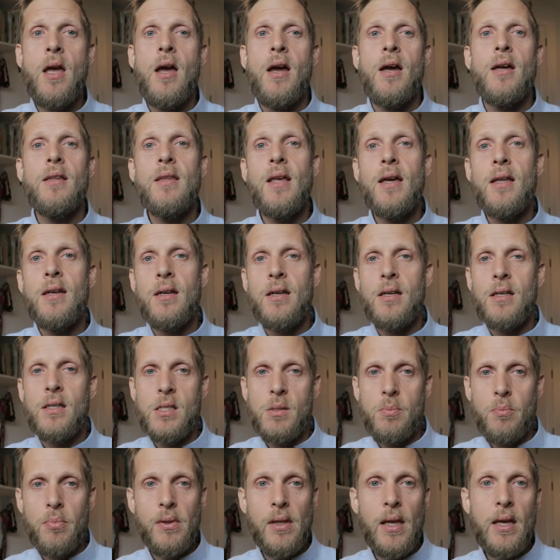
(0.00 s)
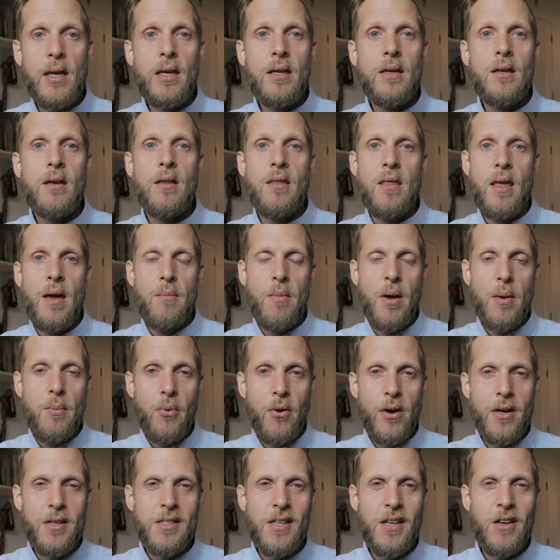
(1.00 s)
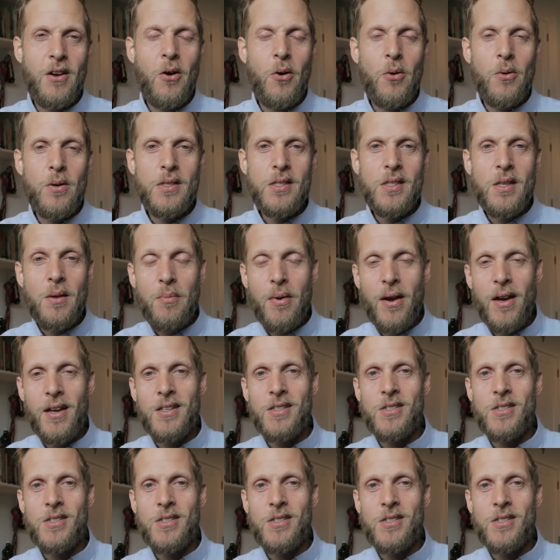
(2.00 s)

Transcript: and then explain that my pricing always depends